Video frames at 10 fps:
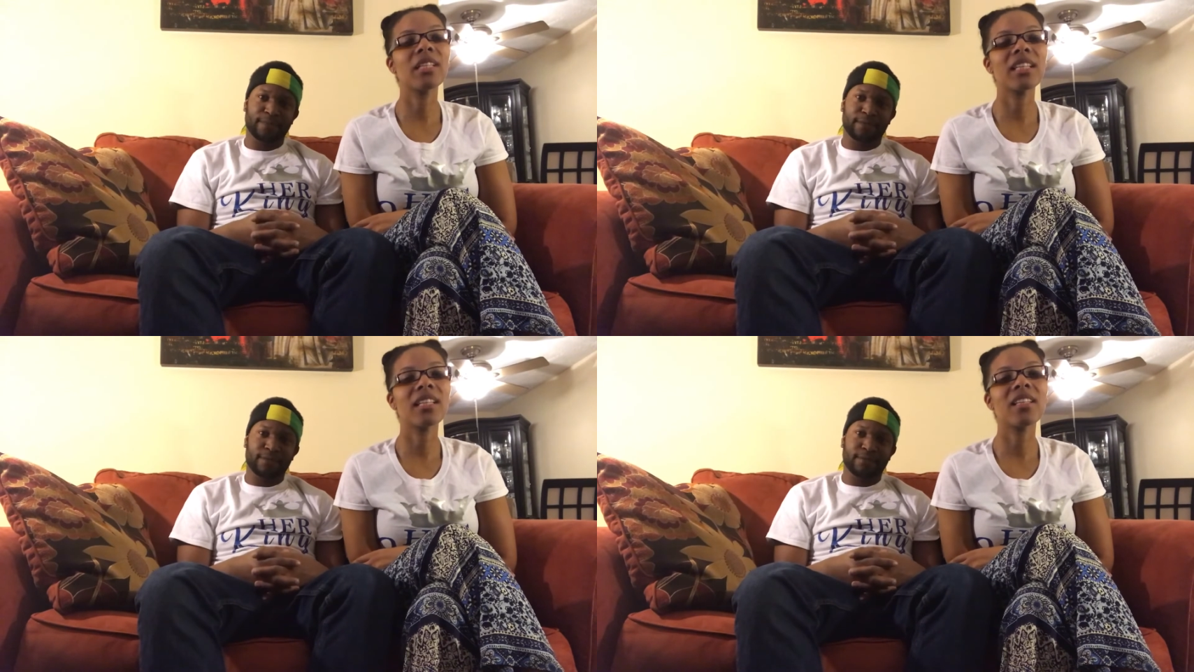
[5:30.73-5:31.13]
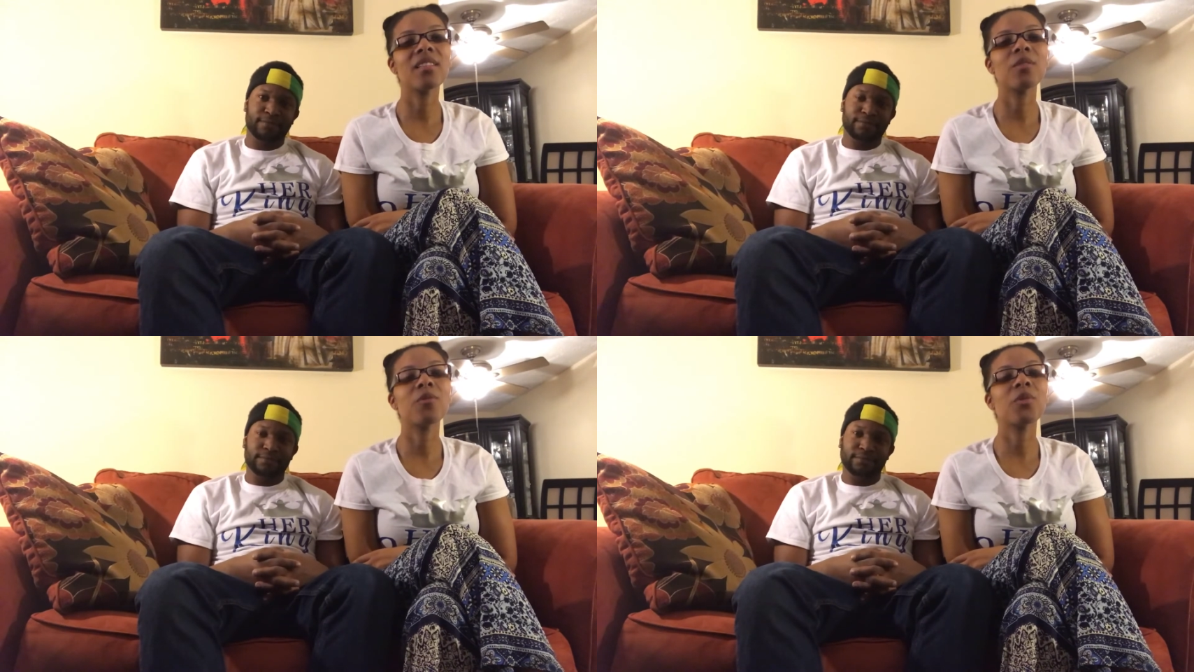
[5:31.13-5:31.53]

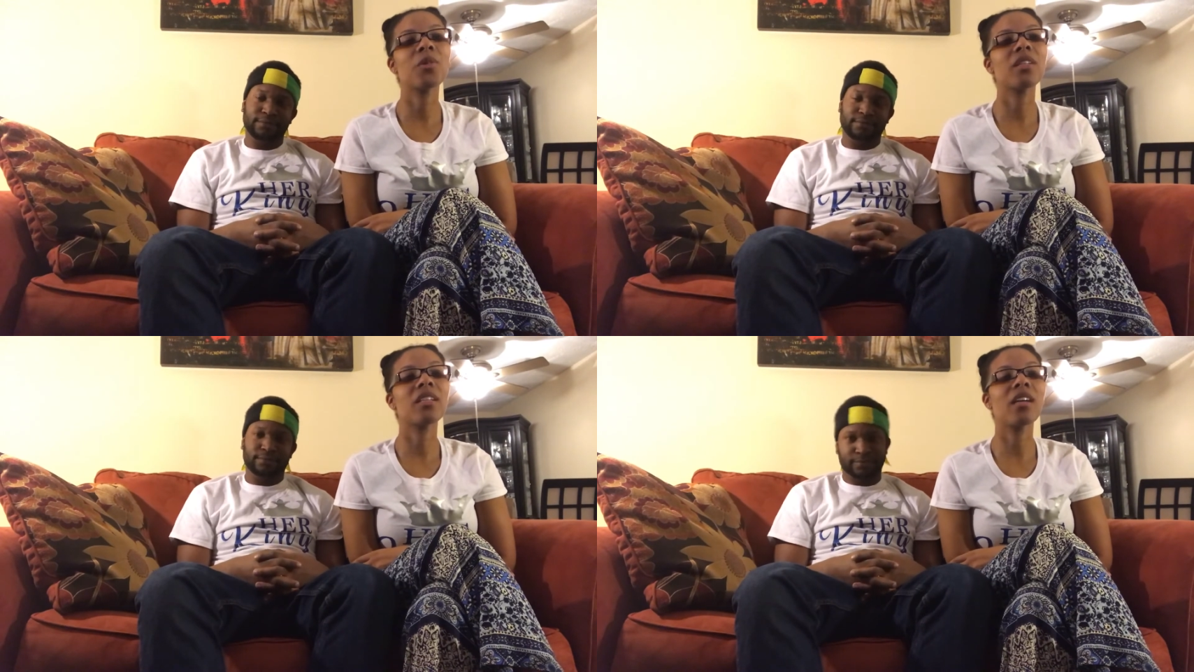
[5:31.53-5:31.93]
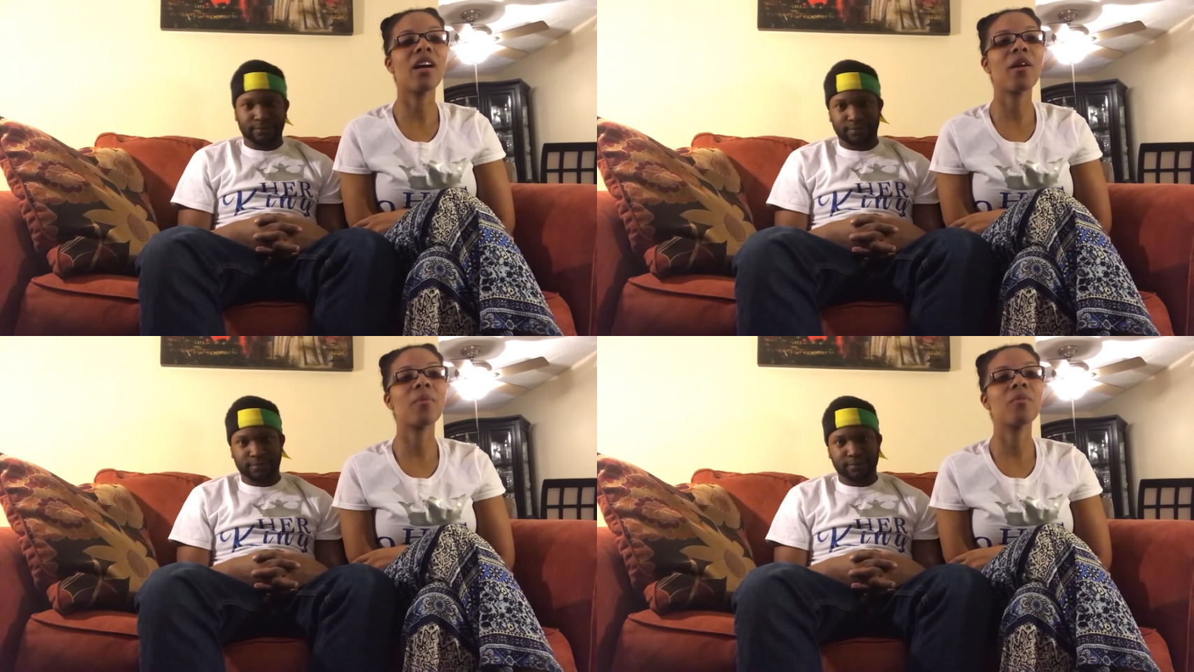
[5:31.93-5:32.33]
Speaker 1: again for
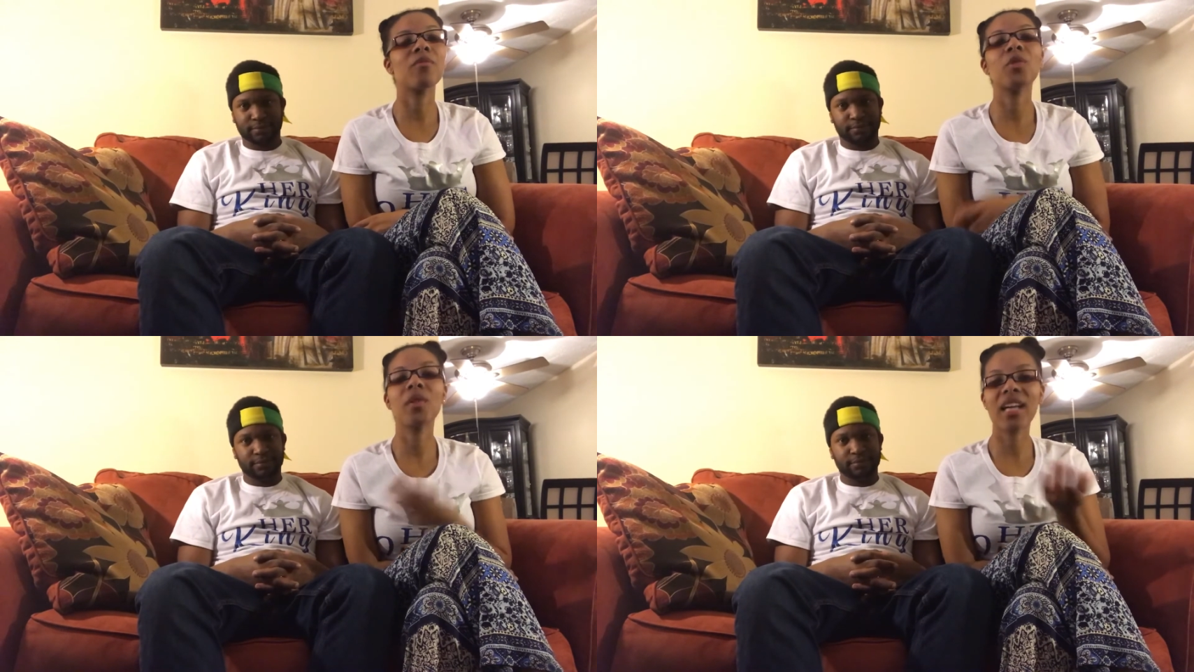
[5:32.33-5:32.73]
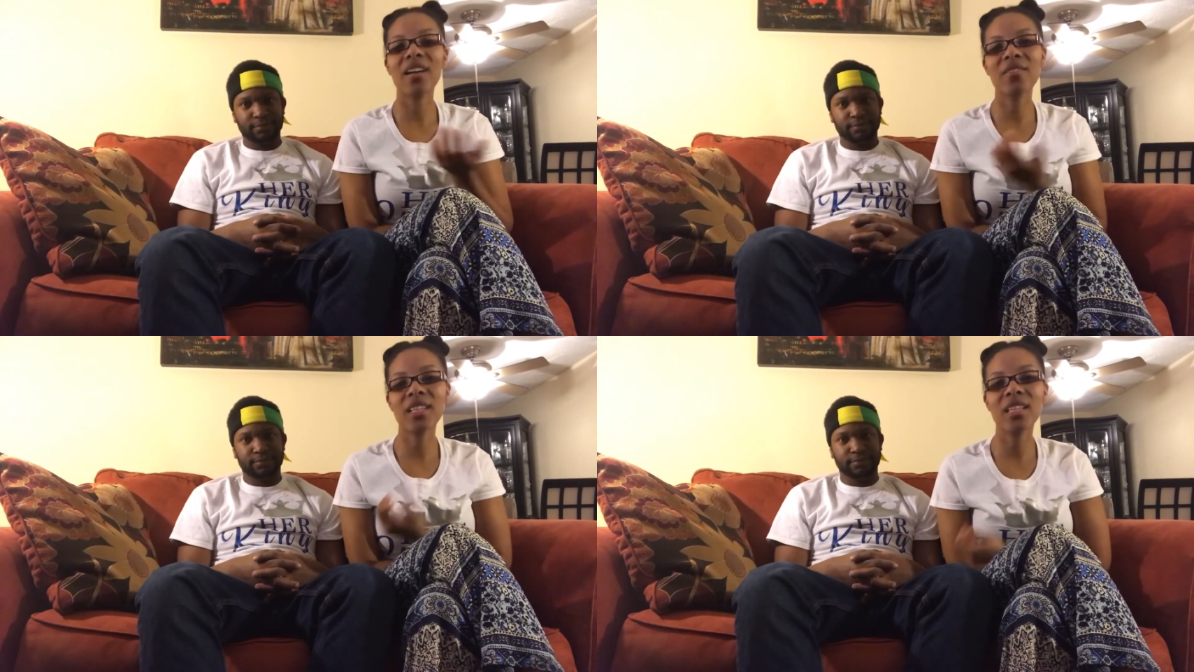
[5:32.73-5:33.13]
um, viewing our
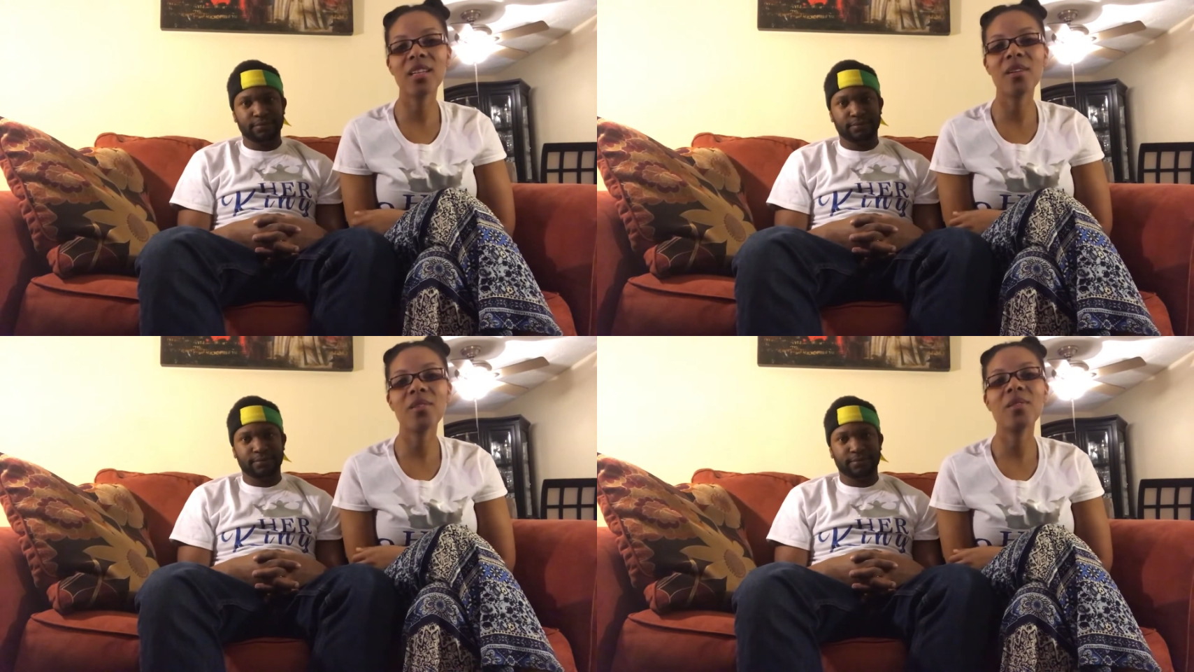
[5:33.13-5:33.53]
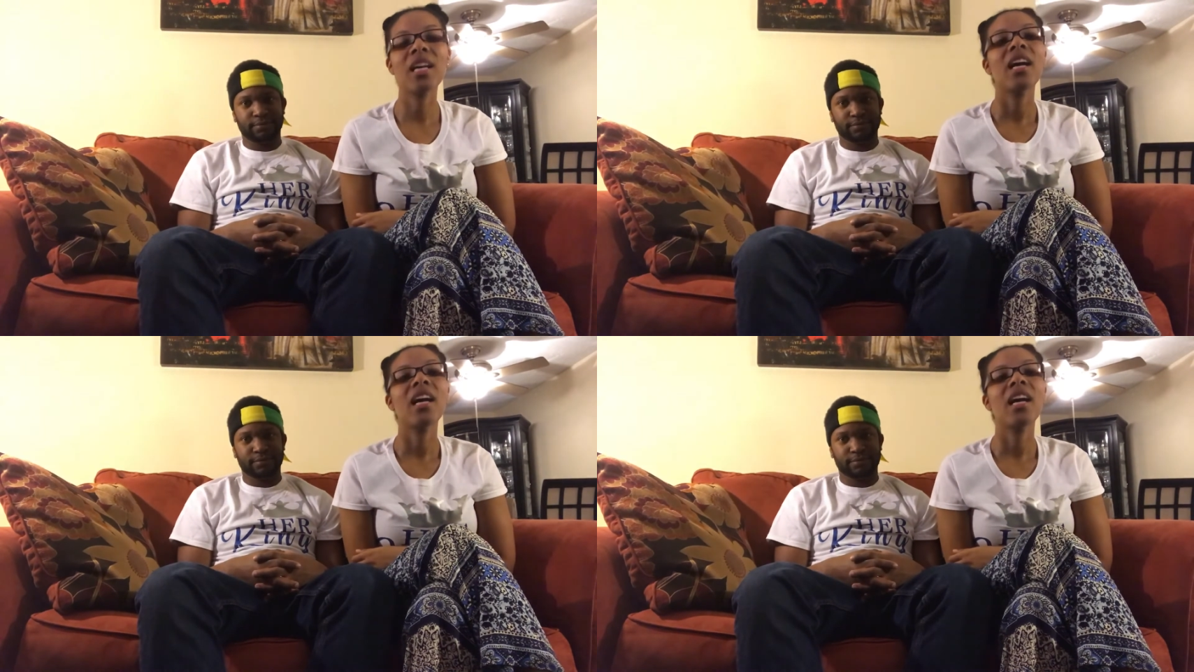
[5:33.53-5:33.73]
video.